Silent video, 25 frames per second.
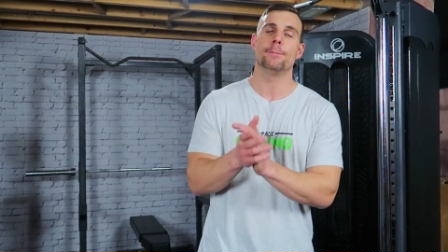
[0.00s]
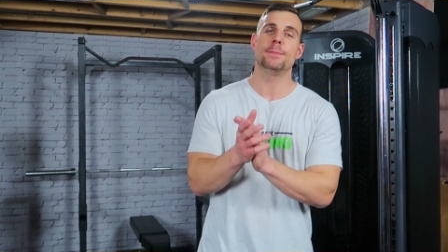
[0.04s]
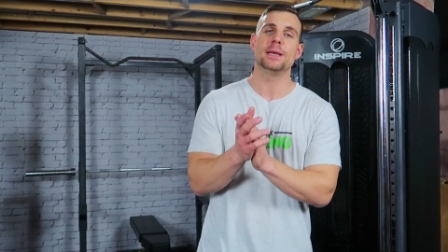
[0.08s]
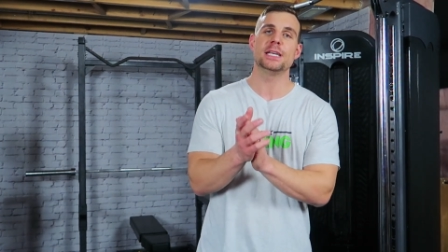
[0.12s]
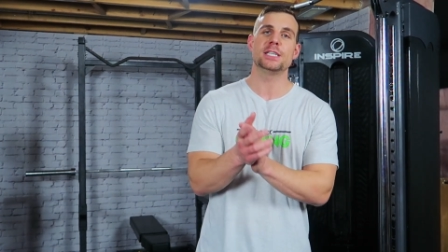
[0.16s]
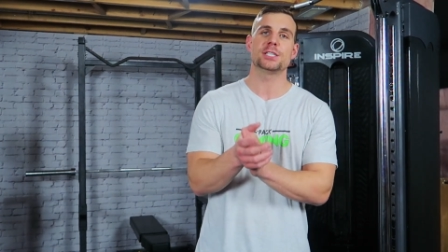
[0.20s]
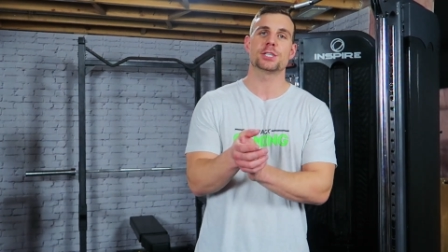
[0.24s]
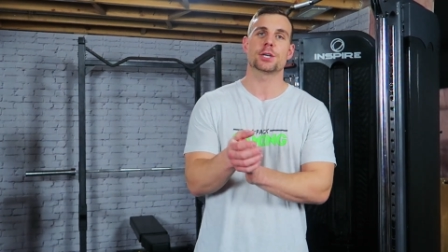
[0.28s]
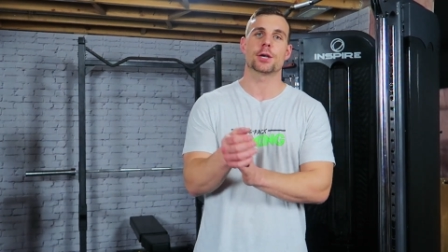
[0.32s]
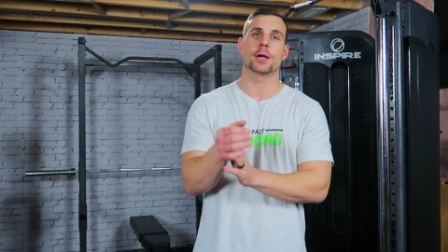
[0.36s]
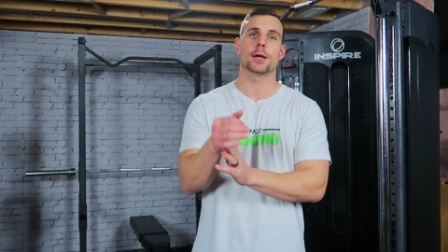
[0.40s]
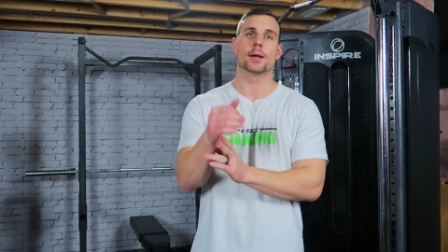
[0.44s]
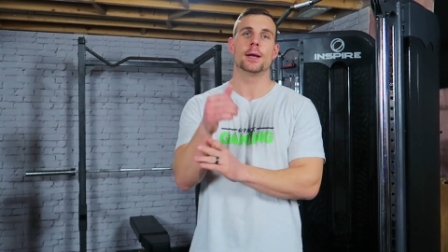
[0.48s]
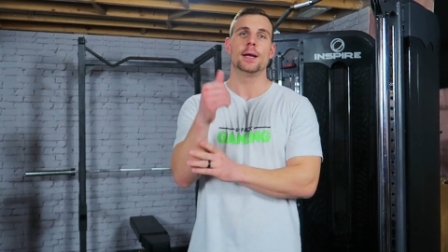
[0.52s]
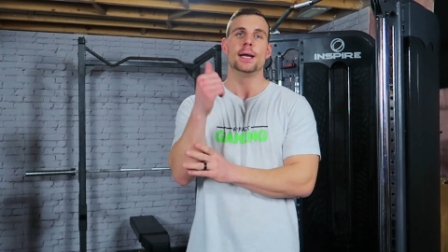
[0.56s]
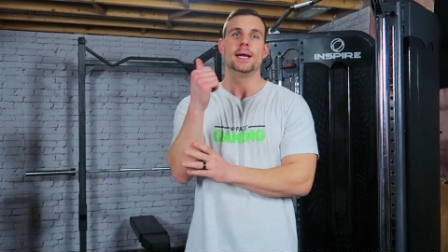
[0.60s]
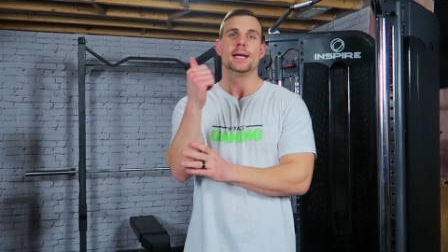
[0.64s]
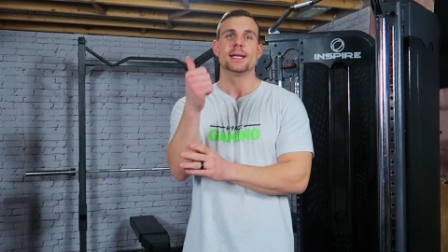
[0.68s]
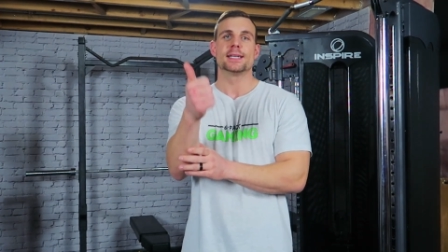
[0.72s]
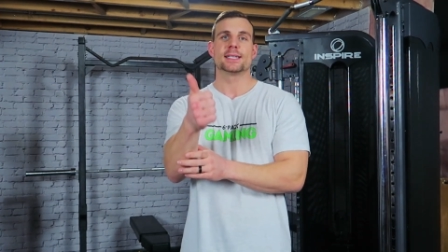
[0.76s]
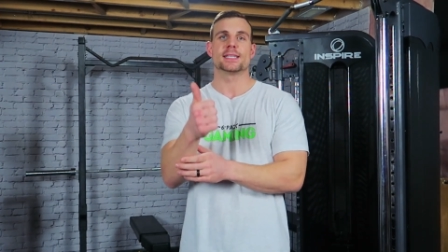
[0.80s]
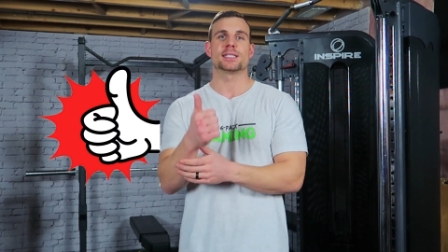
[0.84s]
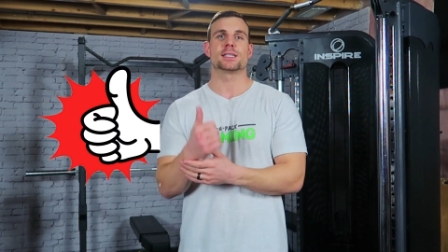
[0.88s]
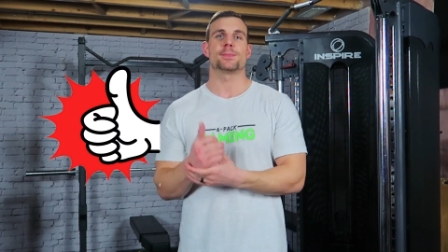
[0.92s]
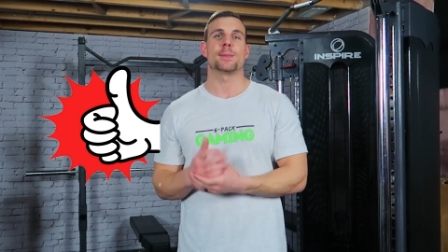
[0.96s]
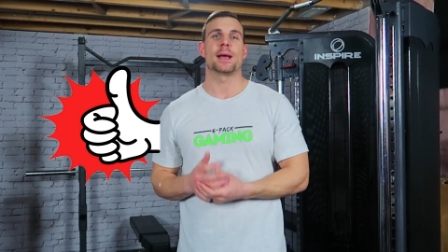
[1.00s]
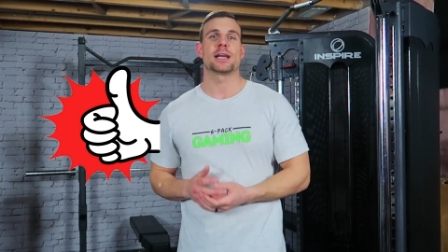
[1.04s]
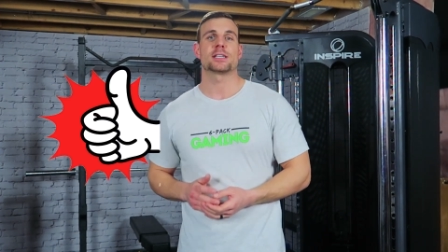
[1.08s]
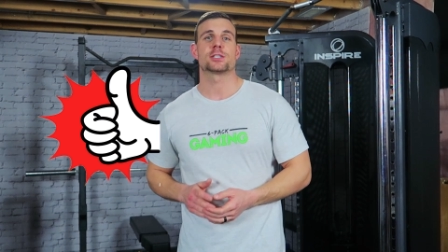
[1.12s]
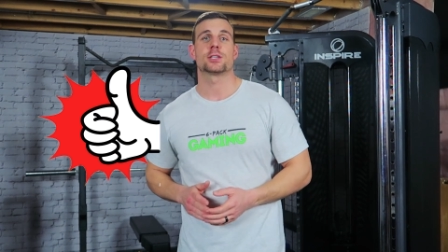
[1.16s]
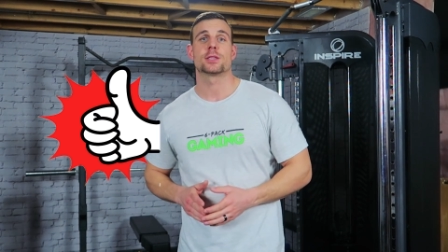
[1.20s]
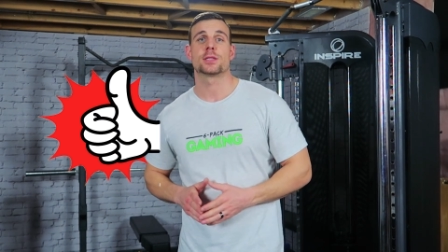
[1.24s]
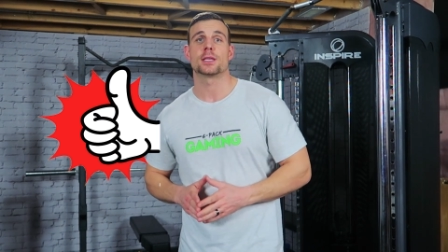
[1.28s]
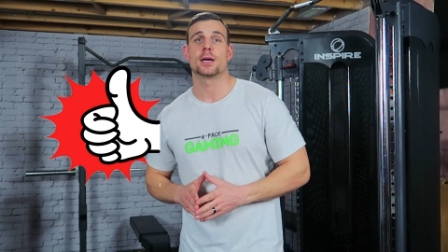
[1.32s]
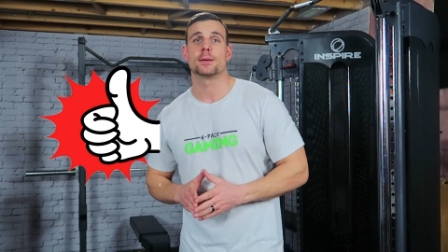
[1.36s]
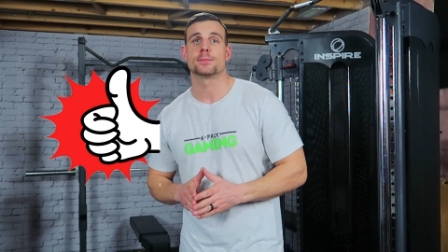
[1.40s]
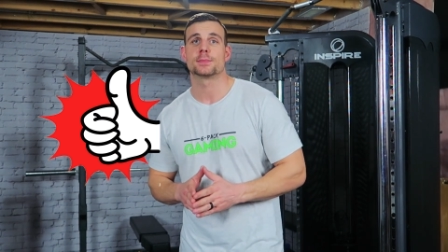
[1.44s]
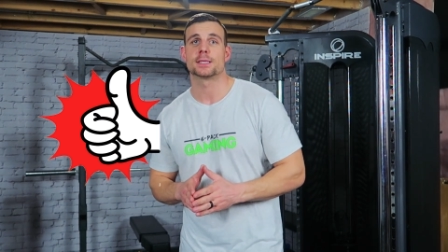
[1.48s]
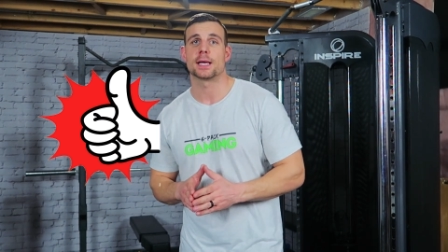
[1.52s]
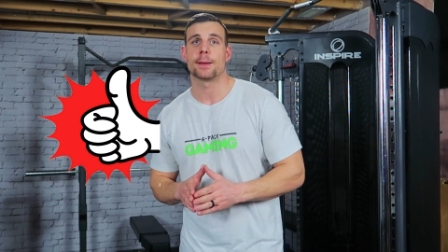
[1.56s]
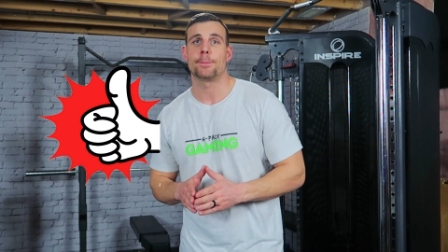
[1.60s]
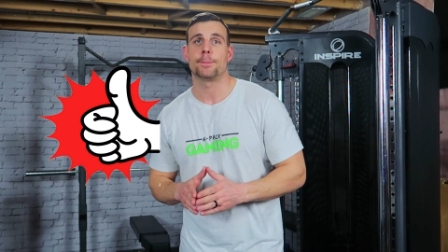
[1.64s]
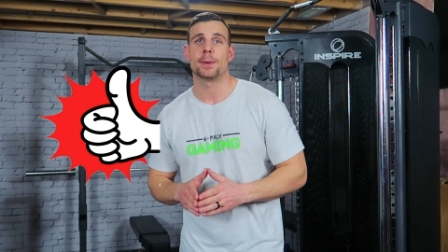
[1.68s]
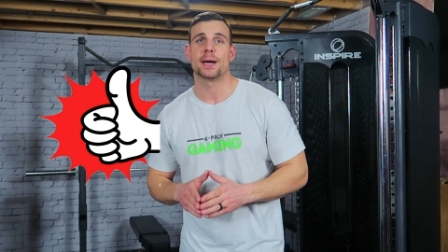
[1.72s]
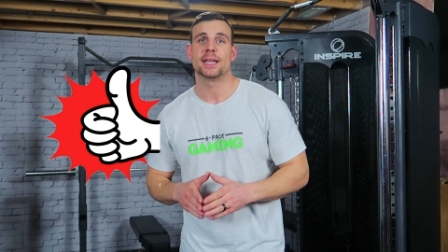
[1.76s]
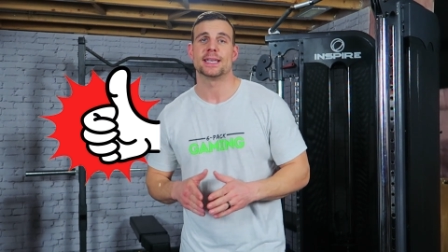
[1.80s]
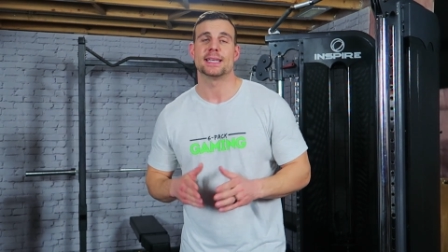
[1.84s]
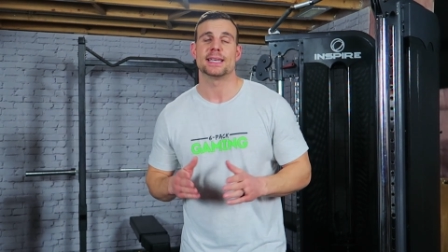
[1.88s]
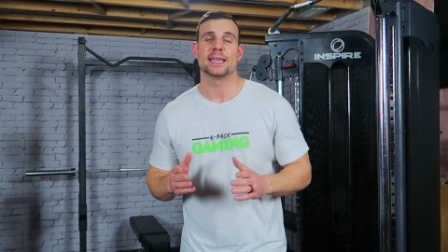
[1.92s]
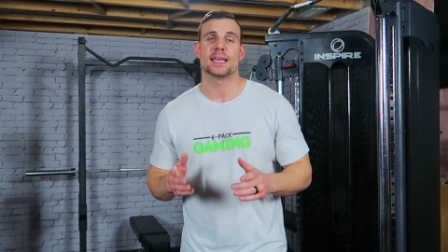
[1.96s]
Be sure to smash the thumbs
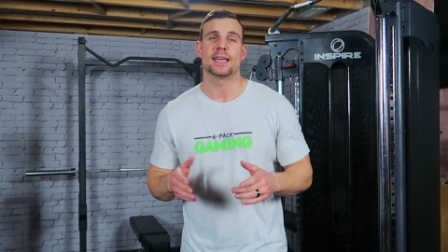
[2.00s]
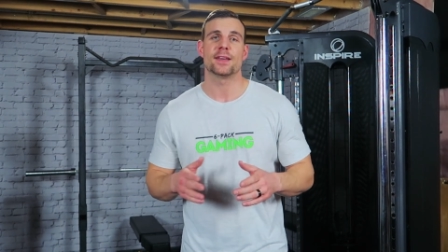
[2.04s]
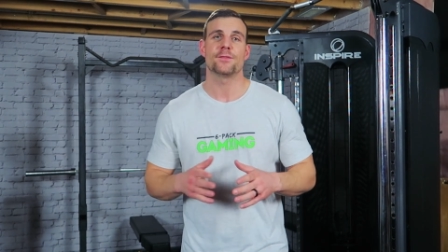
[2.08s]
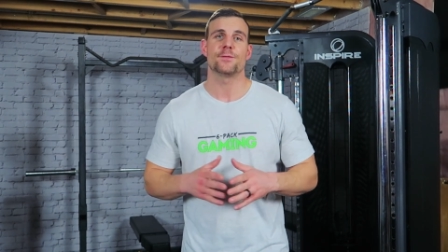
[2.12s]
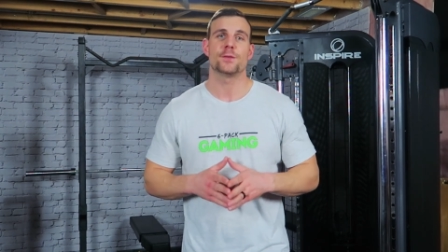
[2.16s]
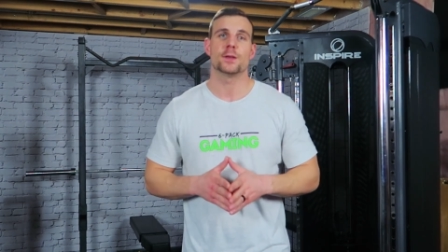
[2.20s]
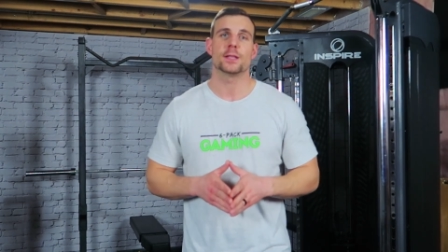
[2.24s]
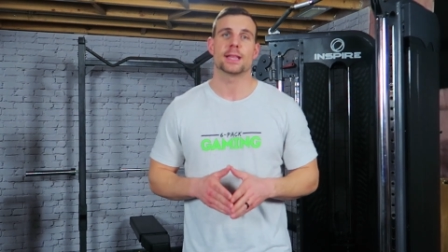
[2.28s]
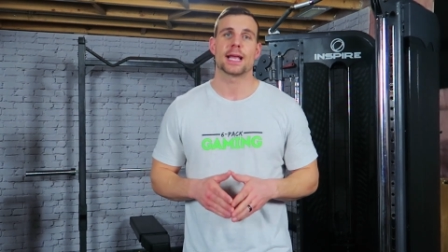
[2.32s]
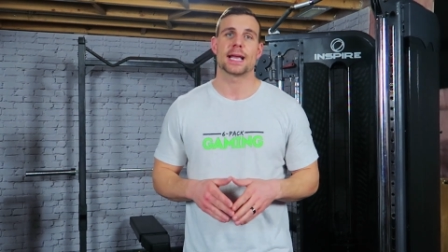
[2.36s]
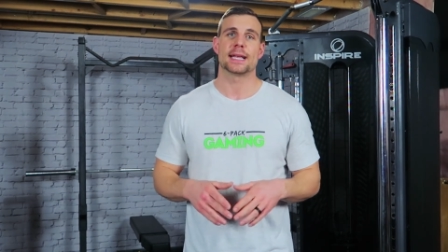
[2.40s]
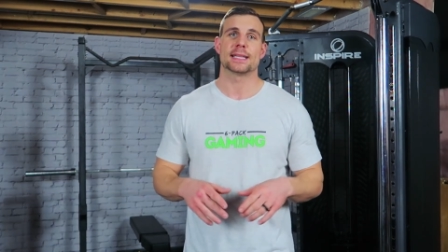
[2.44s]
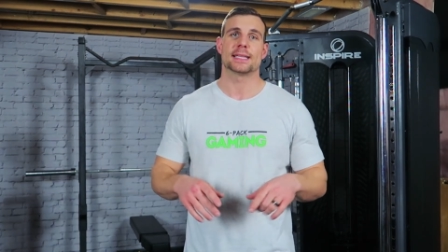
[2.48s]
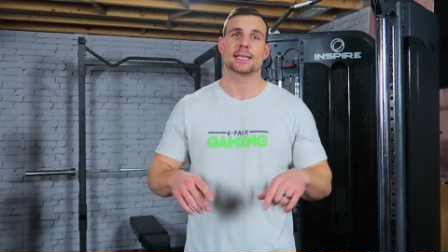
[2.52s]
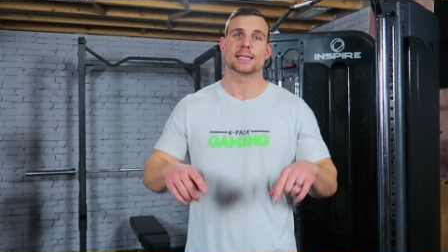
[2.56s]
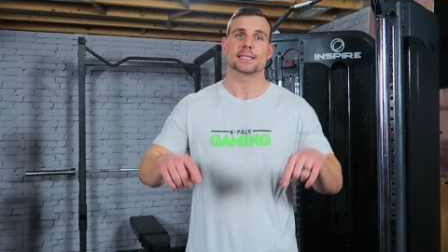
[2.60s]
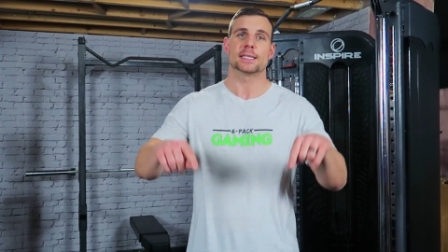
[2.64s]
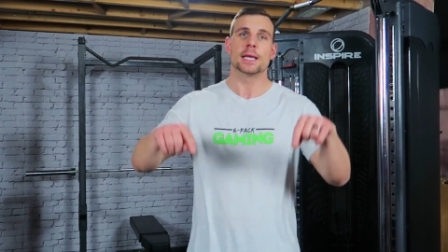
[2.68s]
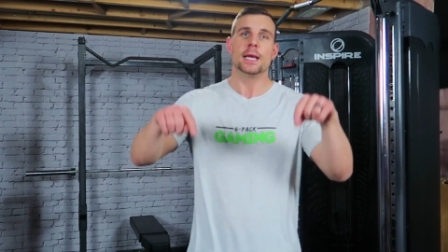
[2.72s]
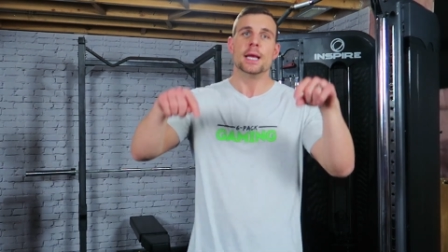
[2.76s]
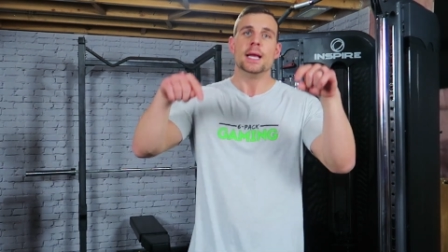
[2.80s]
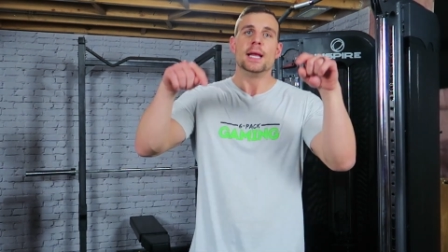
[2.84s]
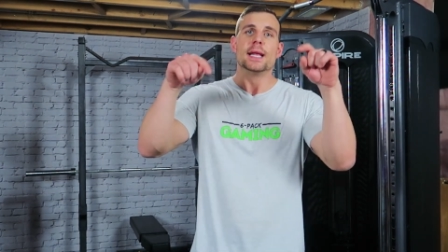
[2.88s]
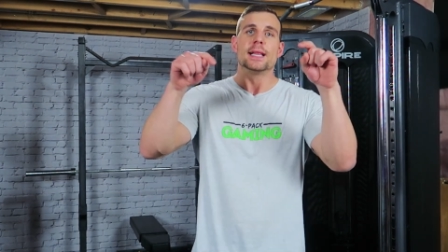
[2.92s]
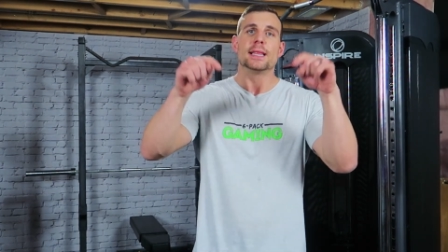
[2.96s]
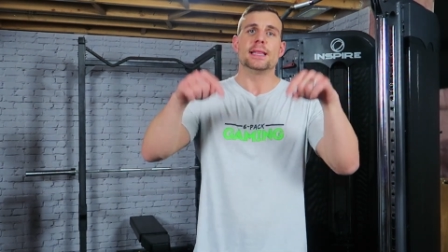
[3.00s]
up button if you like this.